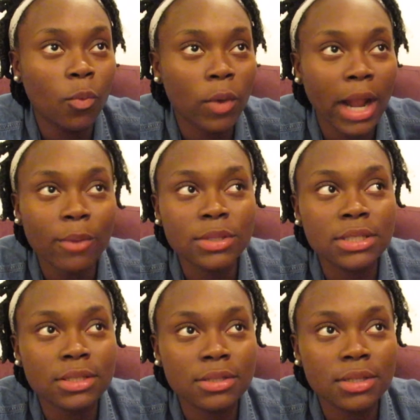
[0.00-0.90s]
when I
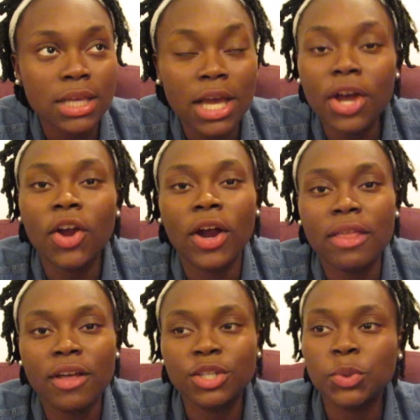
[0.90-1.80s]
was younger, I
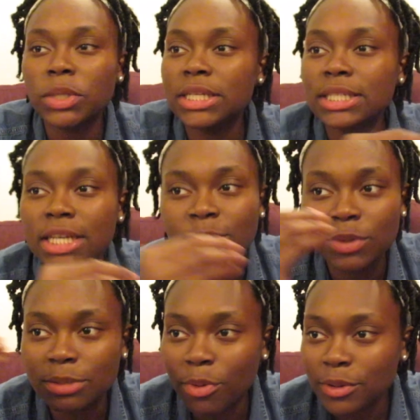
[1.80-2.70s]
thought 26
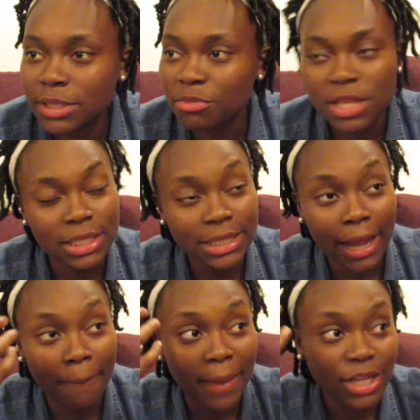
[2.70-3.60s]
was supposed to be this
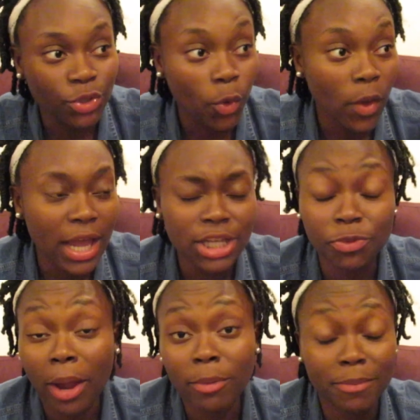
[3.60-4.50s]
like magical age
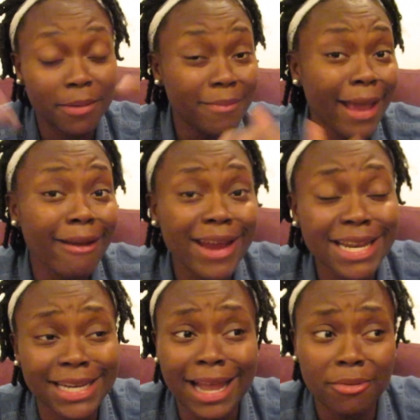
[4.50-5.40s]
where I would be
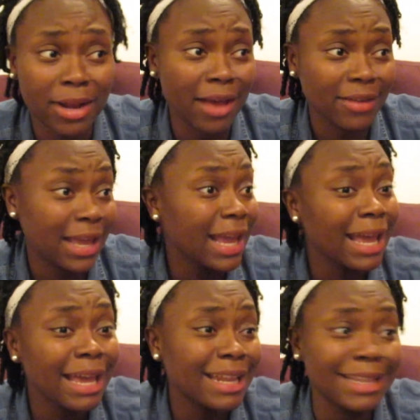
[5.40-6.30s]
married and I would have a
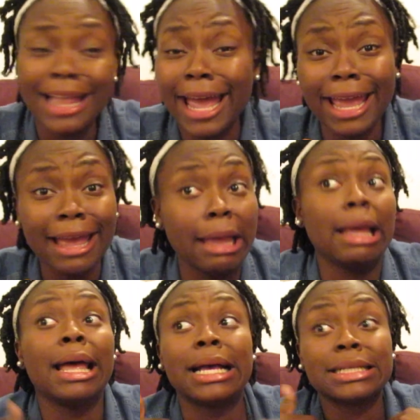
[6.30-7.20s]
kid, and like,
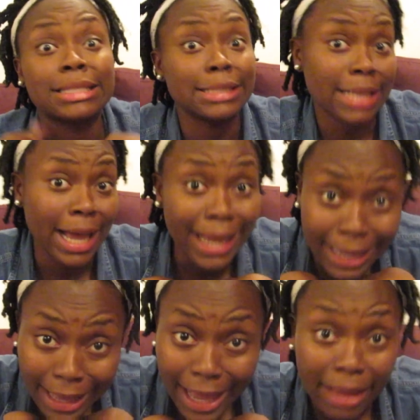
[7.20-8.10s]

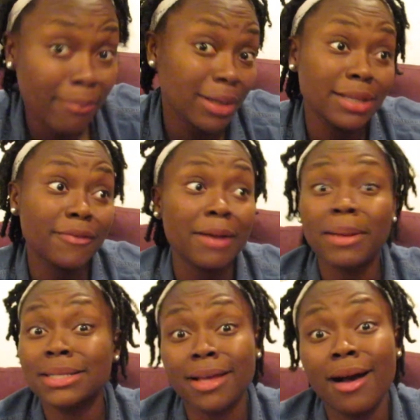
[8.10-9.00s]
psych, I can barely find
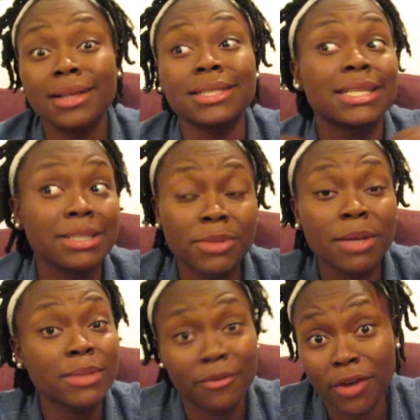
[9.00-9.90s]
my socks and
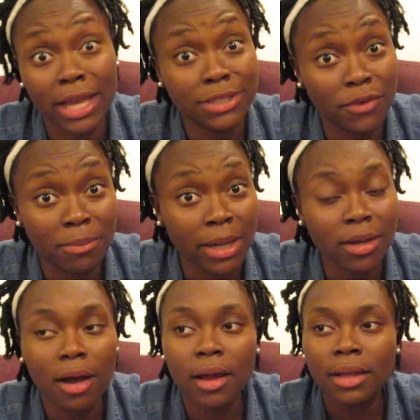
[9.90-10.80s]
sometimes I forget to feed my
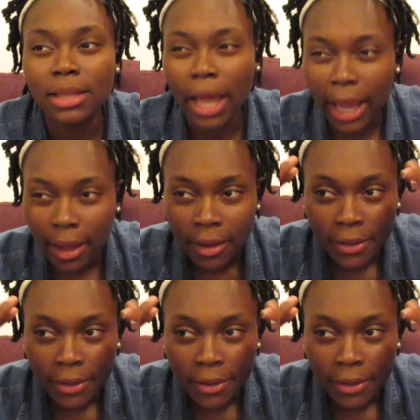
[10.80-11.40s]
dog. Like,